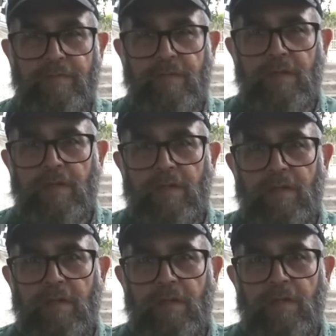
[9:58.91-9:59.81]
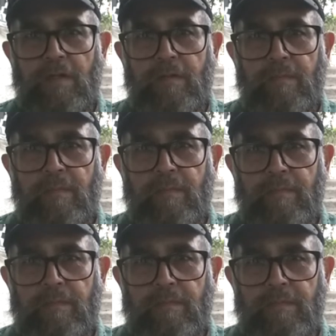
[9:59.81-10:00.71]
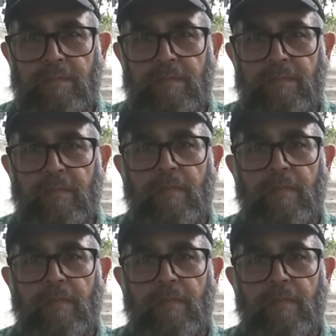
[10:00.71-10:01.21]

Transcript: (no one is talking)